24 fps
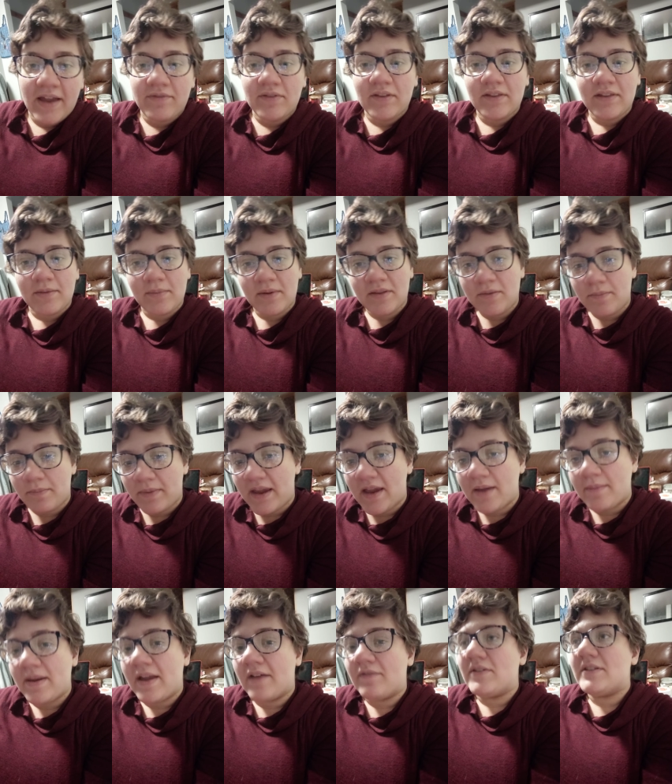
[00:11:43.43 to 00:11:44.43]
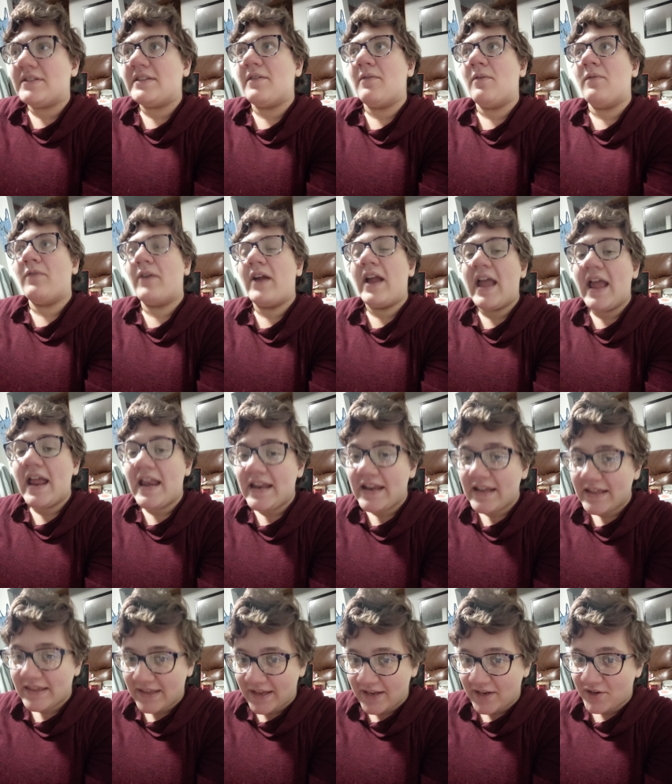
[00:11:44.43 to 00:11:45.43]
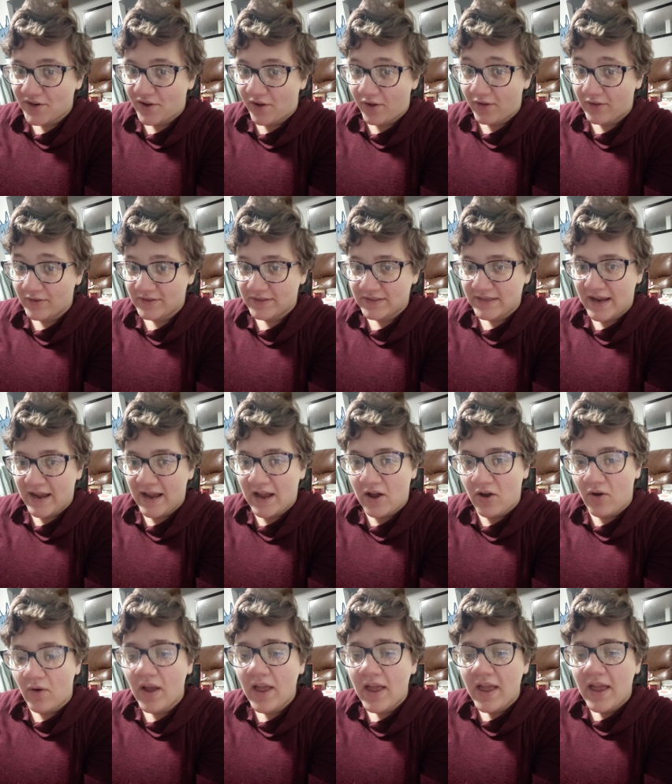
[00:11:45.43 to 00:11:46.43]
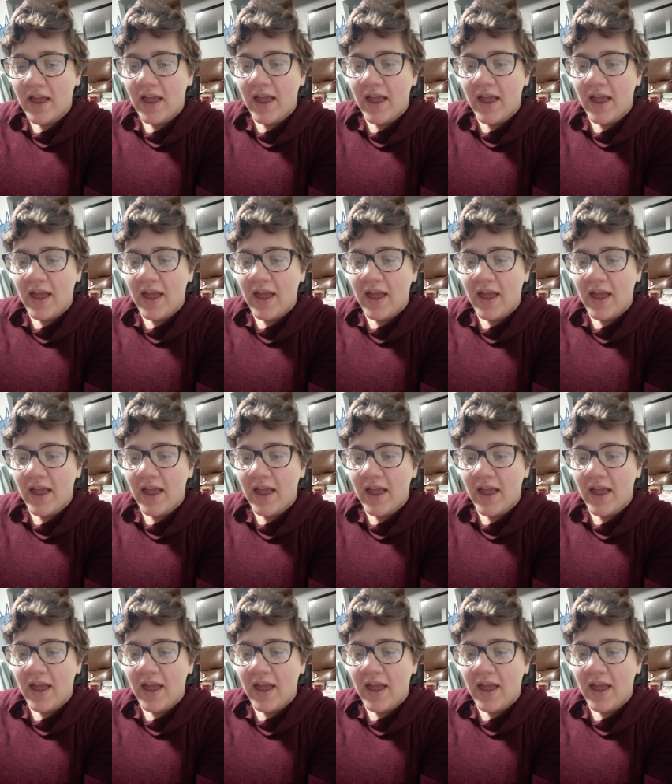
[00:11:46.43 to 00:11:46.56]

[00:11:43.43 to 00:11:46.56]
I have to think about the baby. I have to save up for anything dolls now.